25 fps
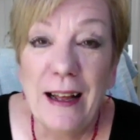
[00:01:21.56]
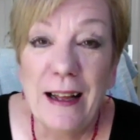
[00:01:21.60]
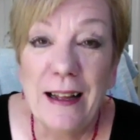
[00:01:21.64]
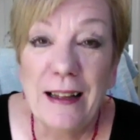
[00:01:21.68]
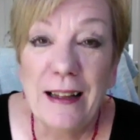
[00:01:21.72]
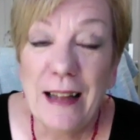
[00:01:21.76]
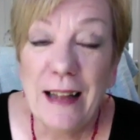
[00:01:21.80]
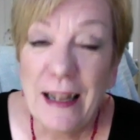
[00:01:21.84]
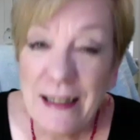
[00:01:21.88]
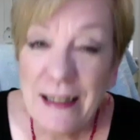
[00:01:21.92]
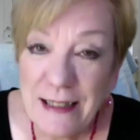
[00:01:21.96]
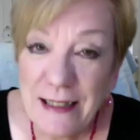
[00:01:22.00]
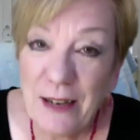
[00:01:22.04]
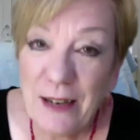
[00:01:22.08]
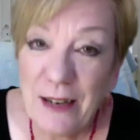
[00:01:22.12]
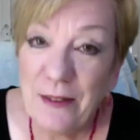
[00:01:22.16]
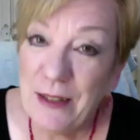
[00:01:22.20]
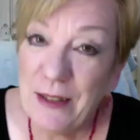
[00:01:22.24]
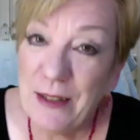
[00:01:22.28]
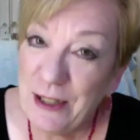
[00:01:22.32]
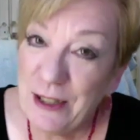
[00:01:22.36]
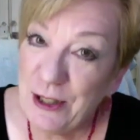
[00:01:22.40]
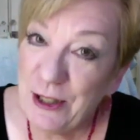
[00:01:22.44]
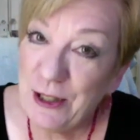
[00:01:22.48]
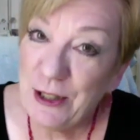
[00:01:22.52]
let's give
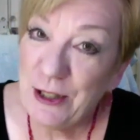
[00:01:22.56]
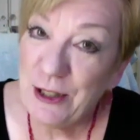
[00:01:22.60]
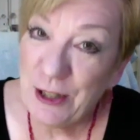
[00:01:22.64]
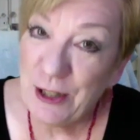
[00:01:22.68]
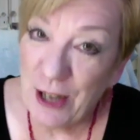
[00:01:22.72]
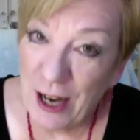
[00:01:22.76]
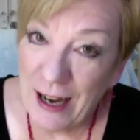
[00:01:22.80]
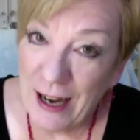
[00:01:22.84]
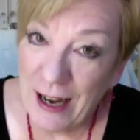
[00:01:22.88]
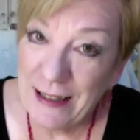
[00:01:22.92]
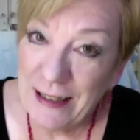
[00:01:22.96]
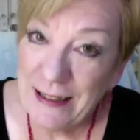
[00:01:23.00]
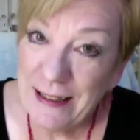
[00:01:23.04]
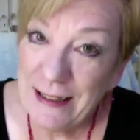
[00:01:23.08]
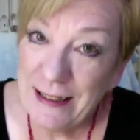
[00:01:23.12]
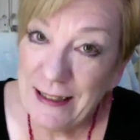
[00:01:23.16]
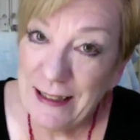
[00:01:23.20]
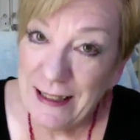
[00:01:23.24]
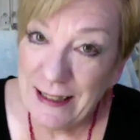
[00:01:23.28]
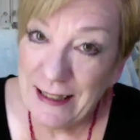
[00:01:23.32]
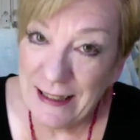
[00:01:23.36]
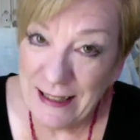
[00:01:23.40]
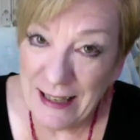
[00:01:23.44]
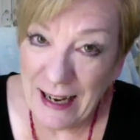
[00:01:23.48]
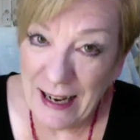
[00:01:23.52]
this a shot
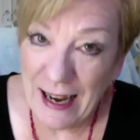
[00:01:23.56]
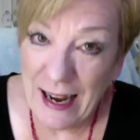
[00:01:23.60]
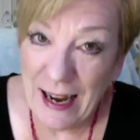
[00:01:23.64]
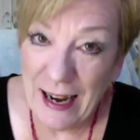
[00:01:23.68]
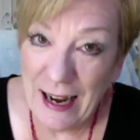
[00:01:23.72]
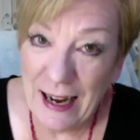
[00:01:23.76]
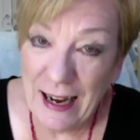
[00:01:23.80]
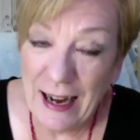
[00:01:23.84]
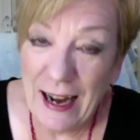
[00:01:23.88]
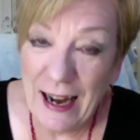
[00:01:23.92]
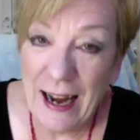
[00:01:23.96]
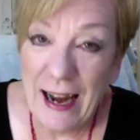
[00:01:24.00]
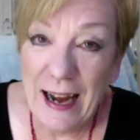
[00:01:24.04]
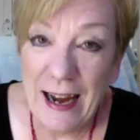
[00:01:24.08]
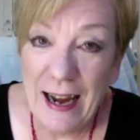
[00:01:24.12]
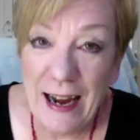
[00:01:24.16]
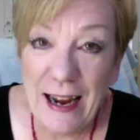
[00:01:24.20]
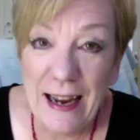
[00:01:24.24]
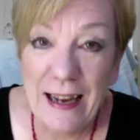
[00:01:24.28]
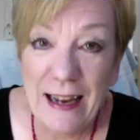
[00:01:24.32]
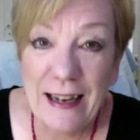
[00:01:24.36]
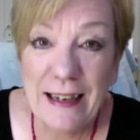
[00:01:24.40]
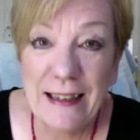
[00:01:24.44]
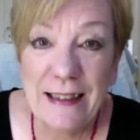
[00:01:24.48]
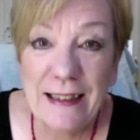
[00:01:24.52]
today.
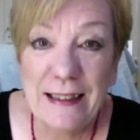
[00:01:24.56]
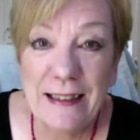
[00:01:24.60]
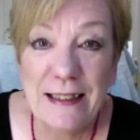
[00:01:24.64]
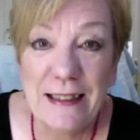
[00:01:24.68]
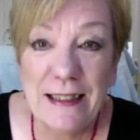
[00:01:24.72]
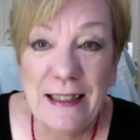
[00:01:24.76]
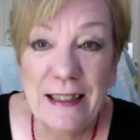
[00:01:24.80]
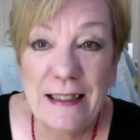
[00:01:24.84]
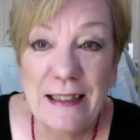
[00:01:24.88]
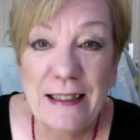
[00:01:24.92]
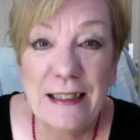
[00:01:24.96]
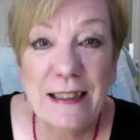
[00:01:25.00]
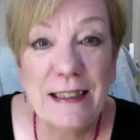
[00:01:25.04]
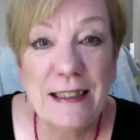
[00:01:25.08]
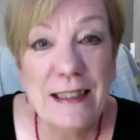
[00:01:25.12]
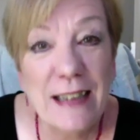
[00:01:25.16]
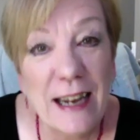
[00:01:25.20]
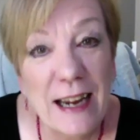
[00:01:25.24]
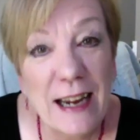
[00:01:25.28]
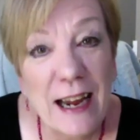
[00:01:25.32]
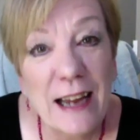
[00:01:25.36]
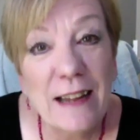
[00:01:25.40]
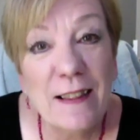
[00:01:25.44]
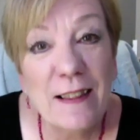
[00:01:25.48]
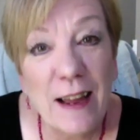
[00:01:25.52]
And
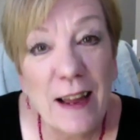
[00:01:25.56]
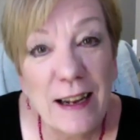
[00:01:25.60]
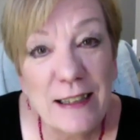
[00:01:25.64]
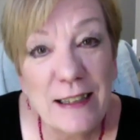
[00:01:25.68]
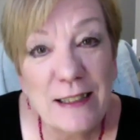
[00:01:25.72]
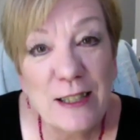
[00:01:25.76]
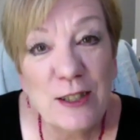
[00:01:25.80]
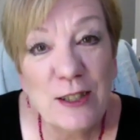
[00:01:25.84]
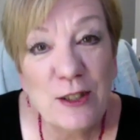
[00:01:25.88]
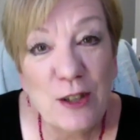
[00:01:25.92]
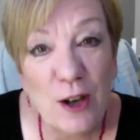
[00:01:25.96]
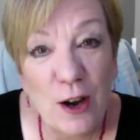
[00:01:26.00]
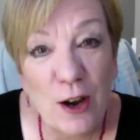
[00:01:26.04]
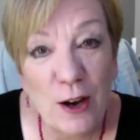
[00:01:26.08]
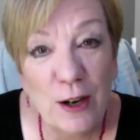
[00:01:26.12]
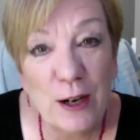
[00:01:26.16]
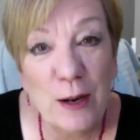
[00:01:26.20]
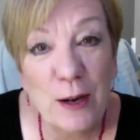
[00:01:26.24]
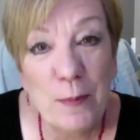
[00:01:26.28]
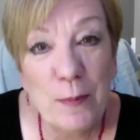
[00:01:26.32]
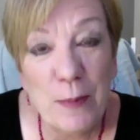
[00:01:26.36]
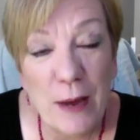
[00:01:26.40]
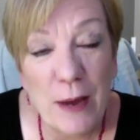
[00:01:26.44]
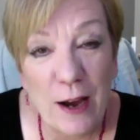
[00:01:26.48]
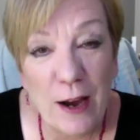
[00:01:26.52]
today I'd like to talk
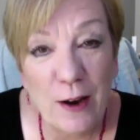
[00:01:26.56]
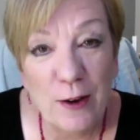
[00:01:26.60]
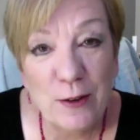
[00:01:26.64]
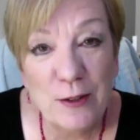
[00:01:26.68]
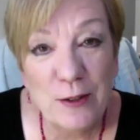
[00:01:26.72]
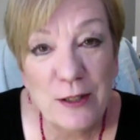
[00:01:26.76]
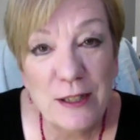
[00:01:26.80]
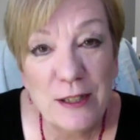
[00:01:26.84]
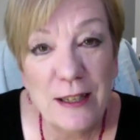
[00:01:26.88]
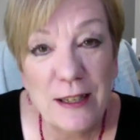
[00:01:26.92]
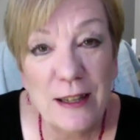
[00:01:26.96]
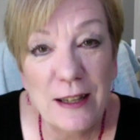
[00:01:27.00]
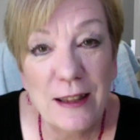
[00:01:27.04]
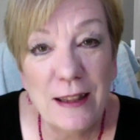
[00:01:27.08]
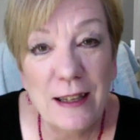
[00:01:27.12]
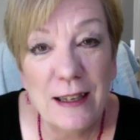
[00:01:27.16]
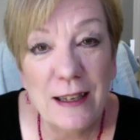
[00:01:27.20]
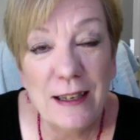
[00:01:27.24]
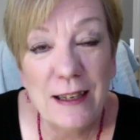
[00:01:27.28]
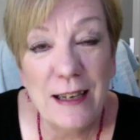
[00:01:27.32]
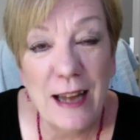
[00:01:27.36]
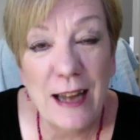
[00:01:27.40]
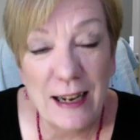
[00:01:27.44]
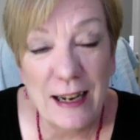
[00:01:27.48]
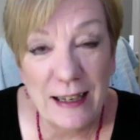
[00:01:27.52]
about the
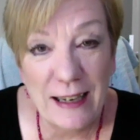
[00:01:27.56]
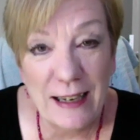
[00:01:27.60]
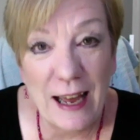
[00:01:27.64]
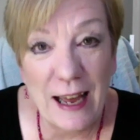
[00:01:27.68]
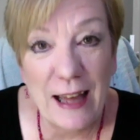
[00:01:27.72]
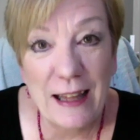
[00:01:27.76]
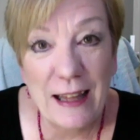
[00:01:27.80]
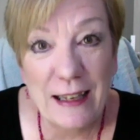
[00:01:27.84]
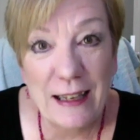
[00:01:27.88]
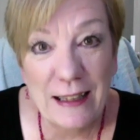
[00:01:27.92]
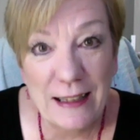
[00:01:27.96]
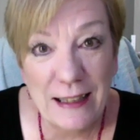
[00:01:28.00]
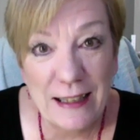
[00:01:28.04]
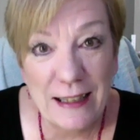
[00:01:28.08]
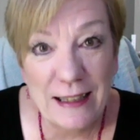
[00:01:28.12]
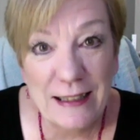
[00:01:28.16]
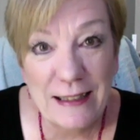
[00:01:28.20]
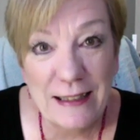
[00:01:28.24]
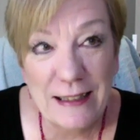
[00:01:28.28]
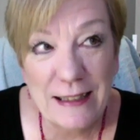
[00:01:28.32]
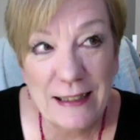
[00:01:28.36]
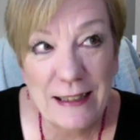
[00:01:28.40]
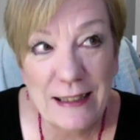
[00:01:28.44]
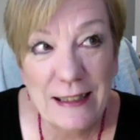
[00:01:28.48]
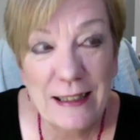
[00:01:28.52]
Netgalley
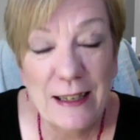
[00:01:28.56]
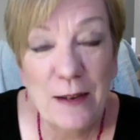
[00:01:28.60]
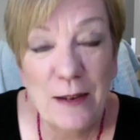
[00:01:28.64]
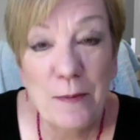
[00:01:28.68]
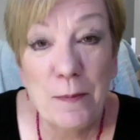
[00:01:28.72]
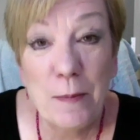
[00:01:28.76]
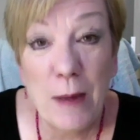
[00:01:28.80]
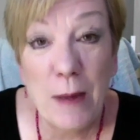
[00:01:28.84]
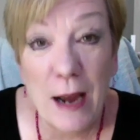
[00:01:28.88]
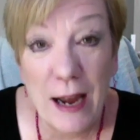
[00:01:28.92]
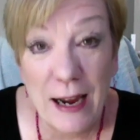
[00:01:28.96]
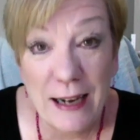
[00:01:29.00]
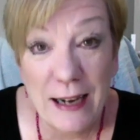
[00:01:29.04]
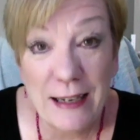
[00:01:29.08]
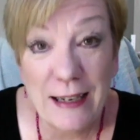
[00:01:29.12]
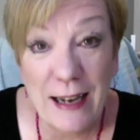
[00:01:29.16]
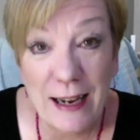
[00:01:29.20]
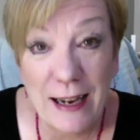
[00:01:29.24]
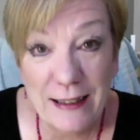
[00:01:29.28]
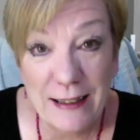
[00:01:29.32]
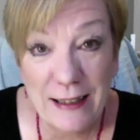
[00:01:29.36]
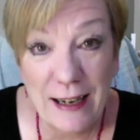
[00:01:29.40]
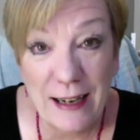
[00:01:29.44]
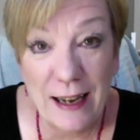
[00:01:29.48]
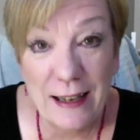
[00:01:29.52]
list, my
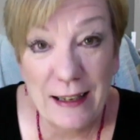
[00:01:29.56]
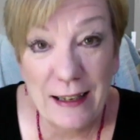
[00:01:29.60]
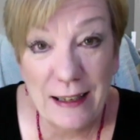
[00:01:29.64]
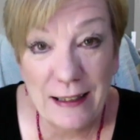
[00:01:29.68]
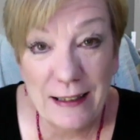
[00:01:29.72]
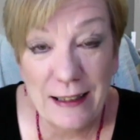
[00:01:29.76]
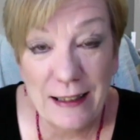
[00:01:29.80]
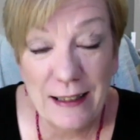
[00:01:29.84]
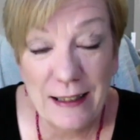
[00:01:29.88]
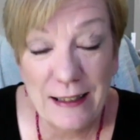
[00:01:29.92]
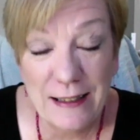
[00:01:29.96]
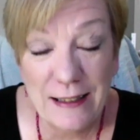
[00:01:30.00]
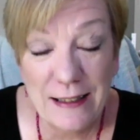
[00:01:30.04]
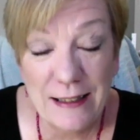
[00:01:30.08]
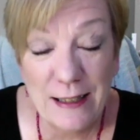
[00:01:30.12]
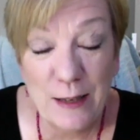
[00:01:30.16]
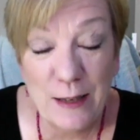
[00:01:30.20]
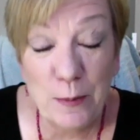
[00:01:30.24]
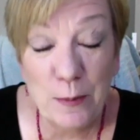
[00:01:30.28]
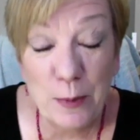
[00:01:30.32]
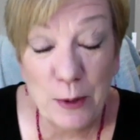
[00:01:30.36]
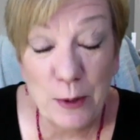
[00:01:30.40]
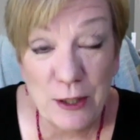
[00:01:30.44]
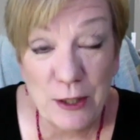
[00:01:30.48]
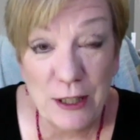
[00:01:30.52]
Netgalley list
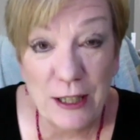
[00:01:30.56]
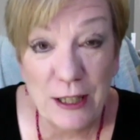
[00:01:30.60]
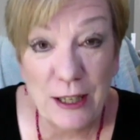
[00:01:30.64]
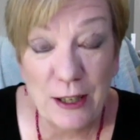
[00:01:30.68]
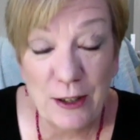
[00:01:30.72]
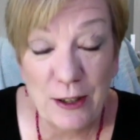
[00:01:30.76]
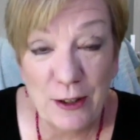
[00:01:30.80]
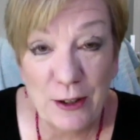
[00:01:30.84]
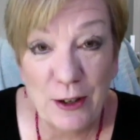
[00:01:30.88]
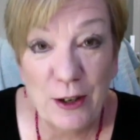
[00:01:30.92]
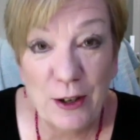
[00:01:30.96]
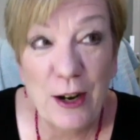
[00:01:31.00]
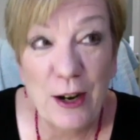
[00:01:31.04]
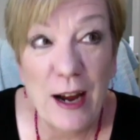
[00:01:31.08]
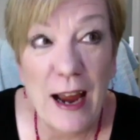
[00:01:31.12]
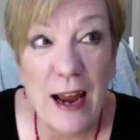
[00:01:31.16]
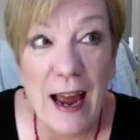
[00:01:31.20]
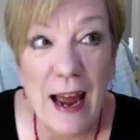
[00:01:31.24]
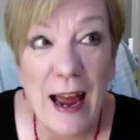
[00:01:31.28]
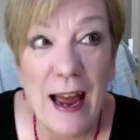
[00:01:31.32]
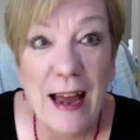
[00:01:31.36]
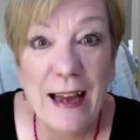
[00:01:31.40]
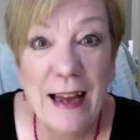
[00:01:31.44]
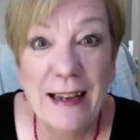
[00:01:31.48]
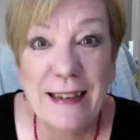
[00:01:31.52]
in particular,
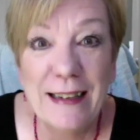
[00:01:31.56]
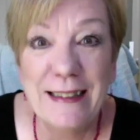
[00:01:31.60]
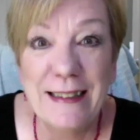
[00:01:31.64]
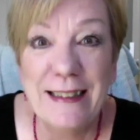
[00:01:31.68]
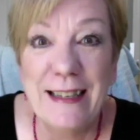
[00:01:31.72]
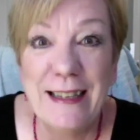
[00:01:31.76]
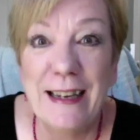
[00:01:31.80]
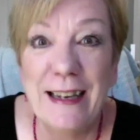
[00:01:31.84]
and